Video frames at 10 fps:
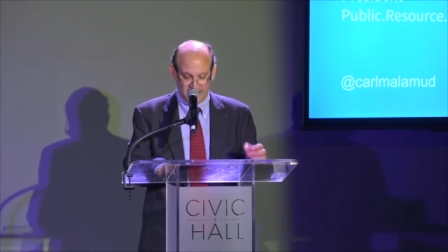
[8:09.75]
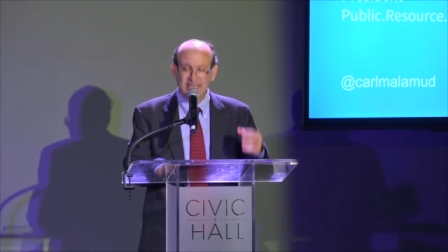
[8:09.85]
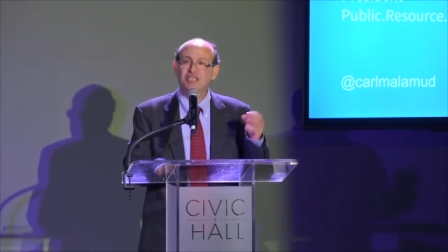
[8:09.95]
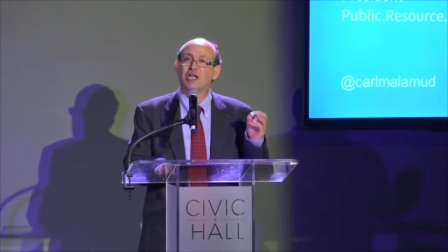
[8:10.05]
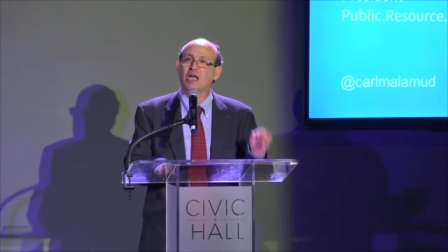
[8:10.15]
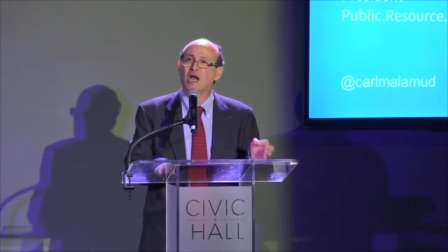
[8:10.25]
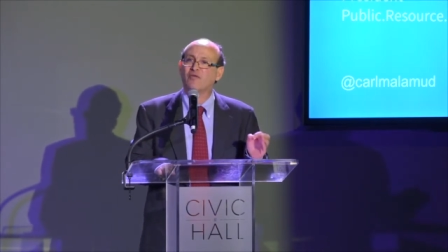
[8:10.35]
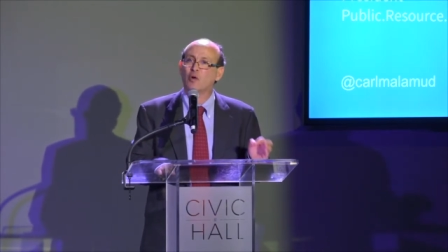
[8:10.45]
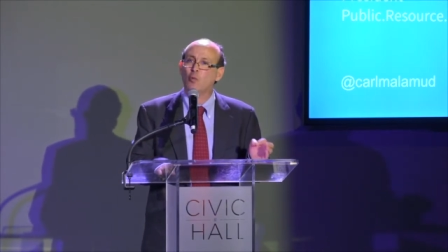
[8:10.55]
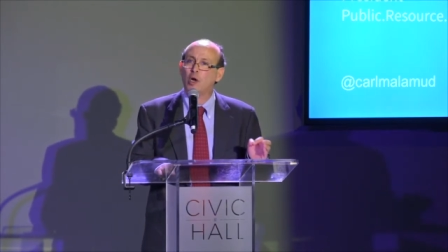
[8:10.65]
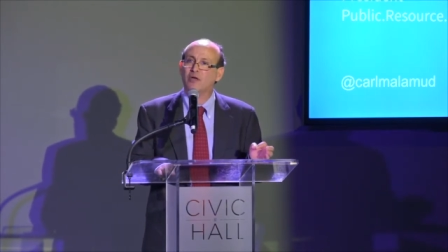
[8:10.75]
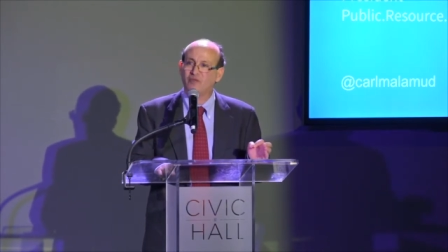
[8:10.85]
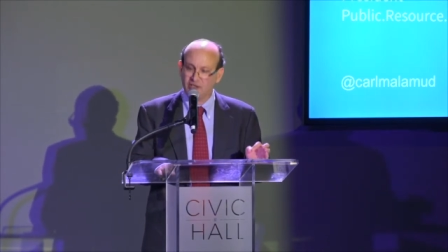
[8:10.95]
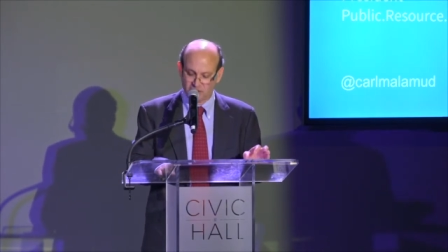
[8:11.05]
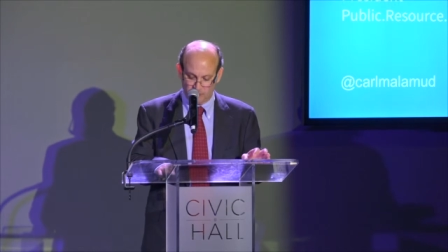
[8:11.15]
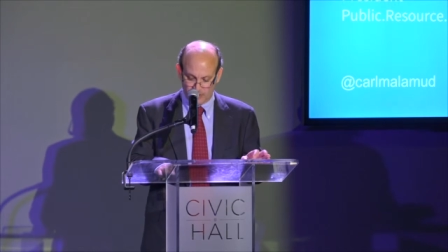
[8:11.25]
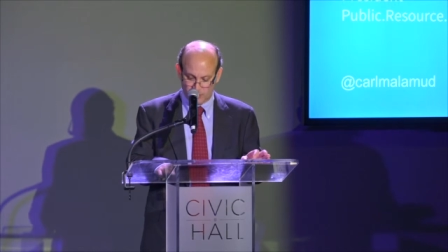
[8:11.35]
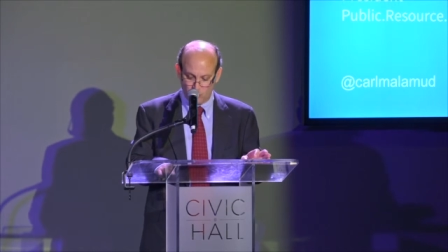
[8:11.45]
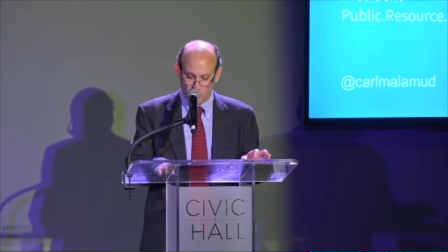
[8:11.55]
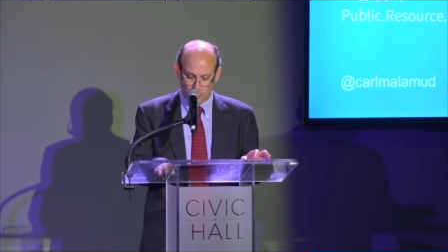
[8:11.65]
Each and every one of us must
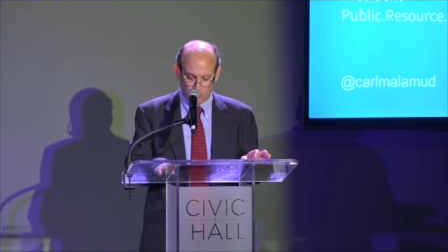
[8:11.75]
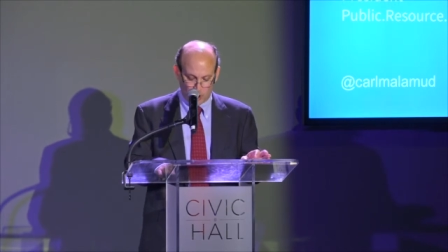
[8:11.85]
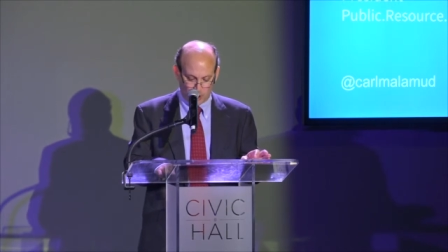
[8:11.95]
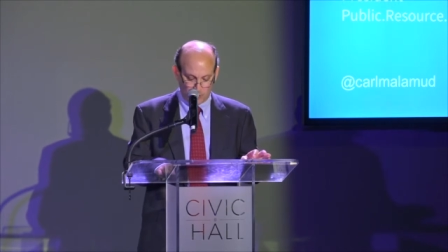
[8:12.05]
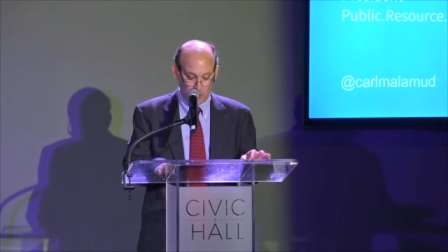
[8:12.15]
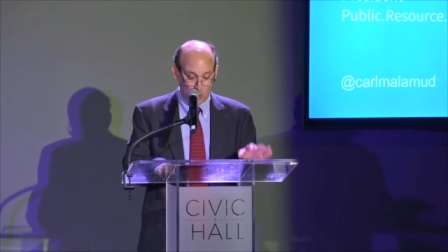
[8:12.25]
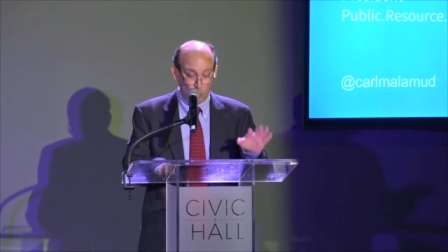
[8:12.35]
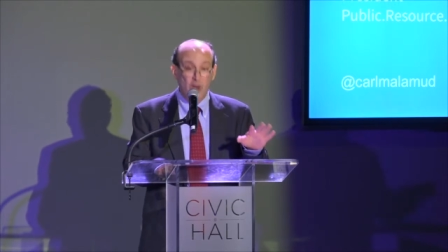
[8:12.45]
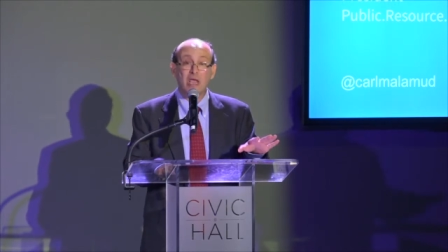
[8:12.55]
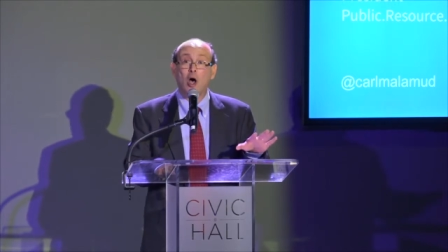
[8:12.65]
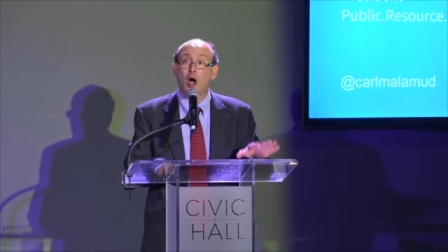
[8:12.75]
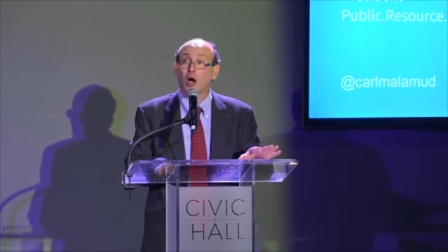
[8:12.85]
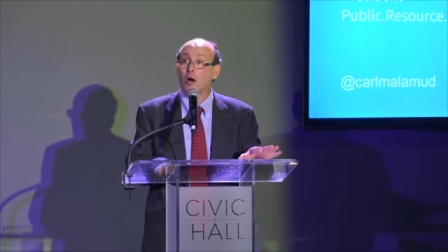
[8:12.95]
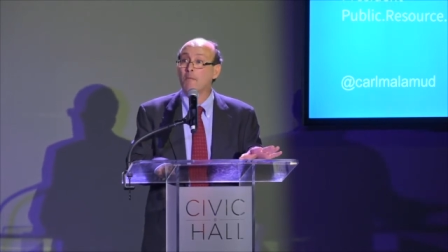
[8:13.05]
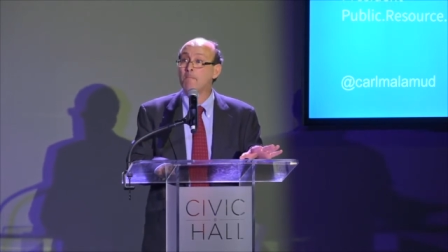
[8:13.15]
do our part. We are,